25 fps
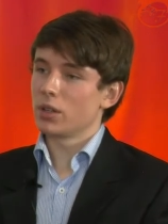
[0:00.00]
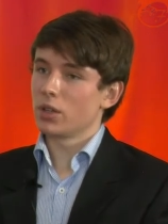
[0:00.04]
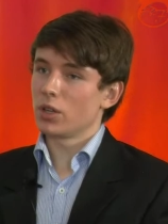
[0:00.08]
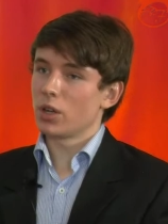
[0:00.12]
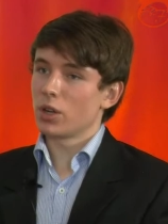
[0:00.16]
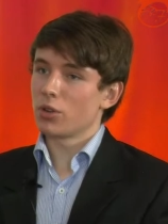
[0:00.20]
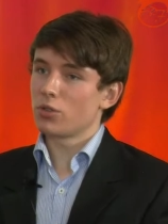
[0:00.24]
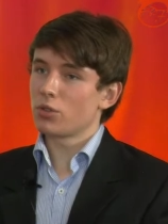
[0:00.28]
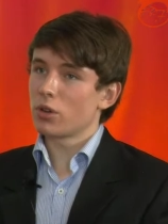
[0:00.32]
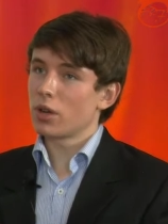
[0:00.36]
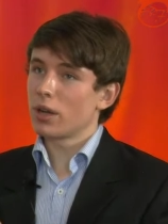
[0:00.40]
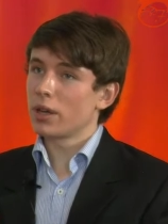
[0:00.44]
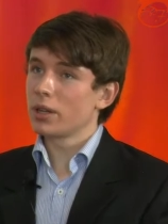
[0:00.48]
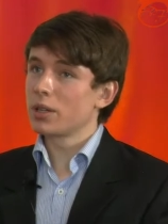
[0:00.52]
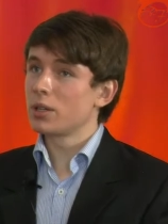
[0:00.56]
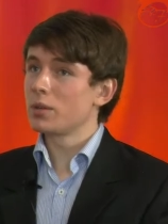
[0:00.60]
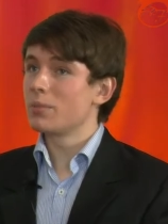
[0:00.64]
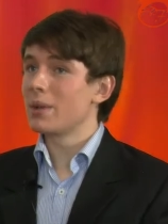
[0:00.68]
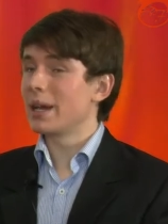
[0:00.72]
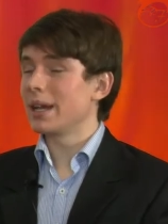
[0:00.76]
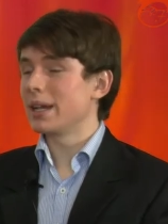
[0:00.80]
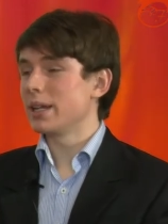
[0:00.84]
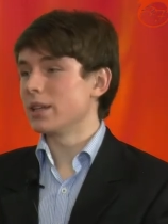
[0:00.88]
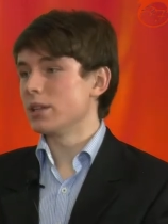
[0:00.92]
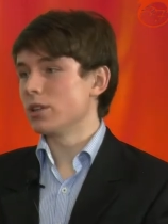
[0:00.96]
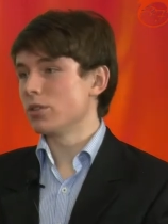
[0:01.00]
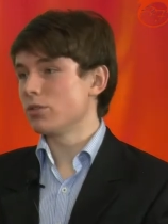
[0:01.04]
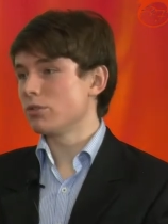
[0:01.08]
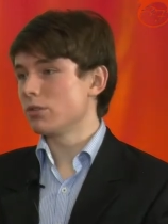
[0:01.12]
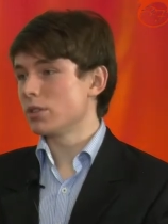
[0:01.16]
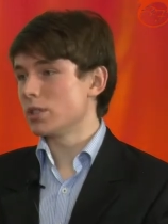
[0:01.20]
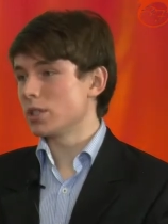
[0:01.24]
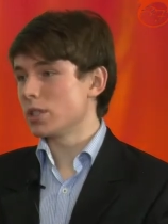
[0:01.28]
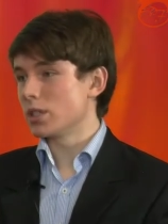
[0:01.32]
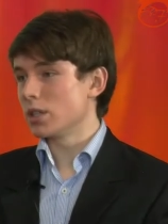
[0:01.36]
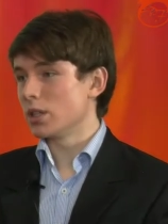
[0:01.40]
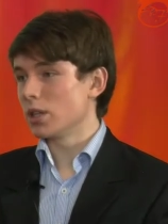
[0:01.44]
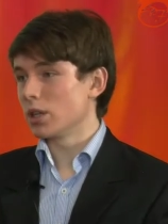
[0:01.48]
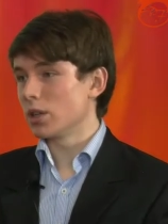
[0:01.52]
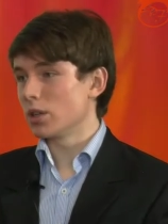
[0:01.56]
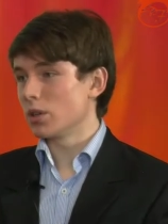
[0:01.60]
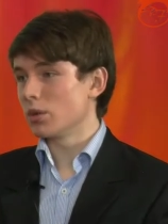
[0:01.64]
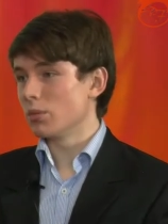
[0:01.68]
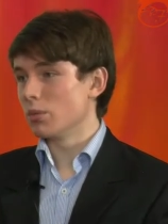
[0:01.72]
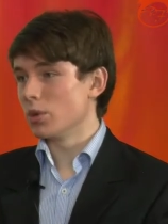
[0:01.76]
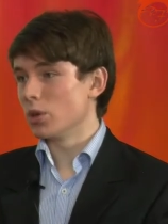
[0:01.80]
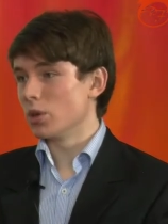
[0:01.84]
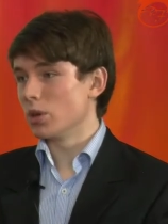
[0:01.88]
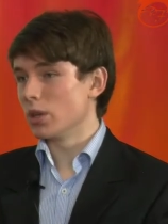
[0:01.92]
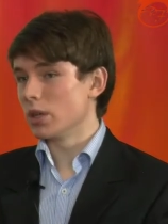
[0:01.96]
you know, trying to make a difference in the
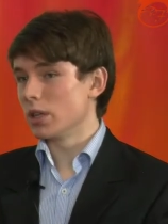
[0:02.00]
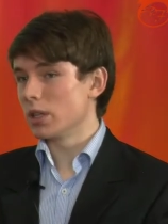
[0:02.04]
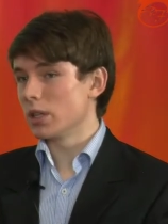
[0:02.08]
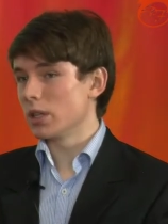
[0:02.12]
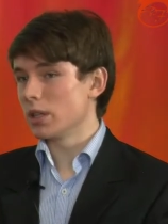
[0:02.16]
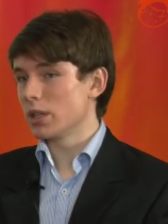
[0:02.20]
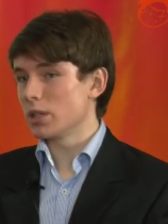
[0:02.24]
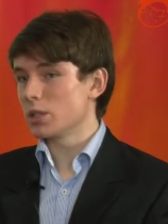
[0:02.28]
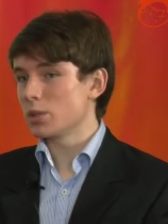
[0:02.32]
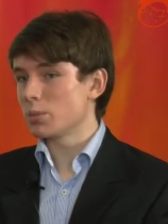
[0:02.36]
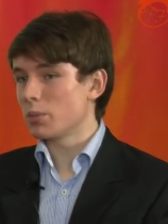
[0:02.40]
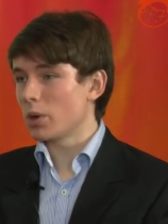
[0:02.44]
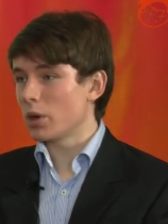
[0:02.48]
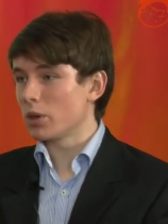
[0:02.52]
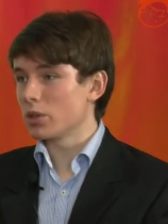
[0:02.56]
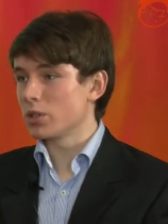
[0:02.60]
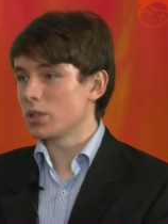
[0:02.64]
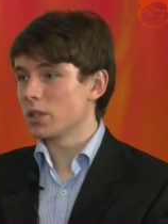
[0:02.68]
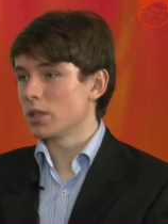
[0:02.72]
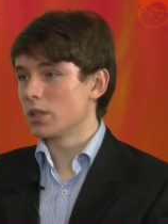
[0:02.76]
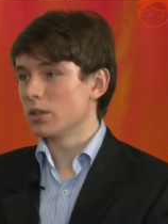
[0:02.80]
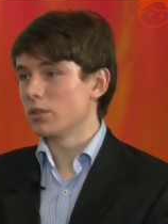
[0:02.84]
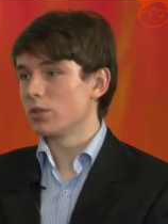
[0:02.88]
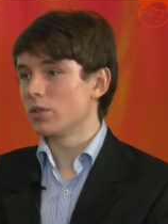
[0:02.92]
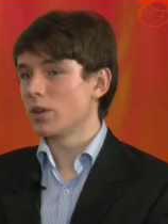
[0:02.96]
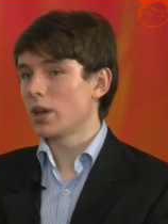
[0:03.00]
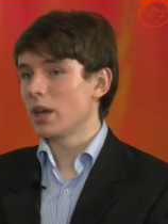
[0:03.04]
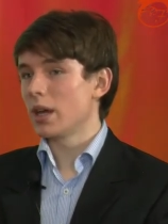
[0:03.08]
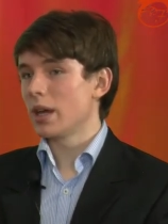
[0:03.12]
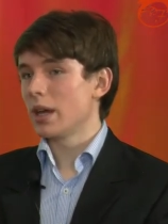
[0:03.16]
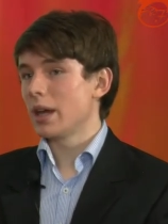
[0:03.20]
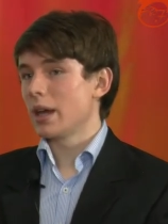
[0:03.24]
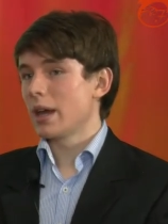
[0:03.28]
community that's positive.